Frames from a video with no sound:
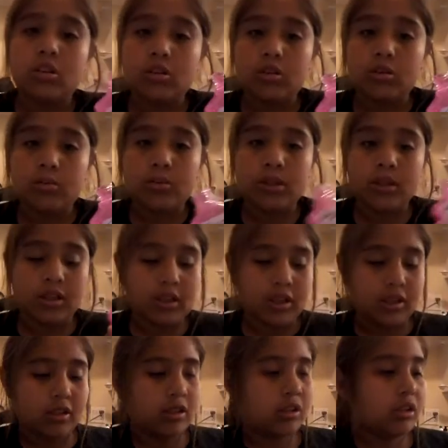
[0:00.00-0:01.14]
you put it
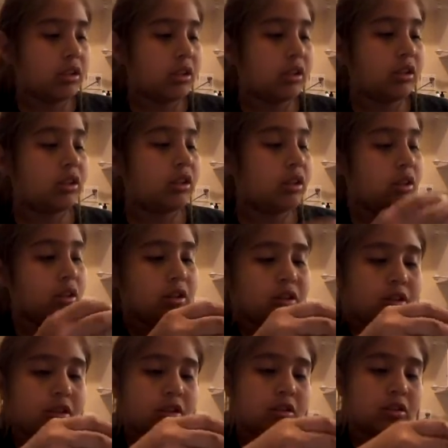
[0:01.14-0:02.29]
like that.
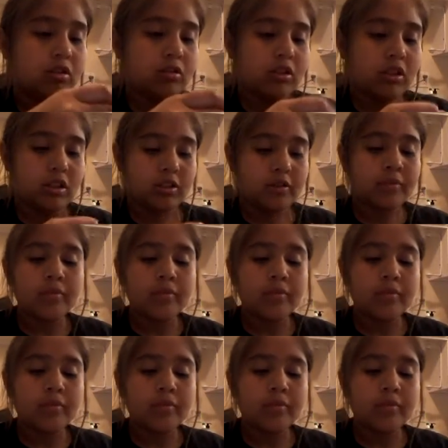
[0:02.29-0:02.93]
So yeah.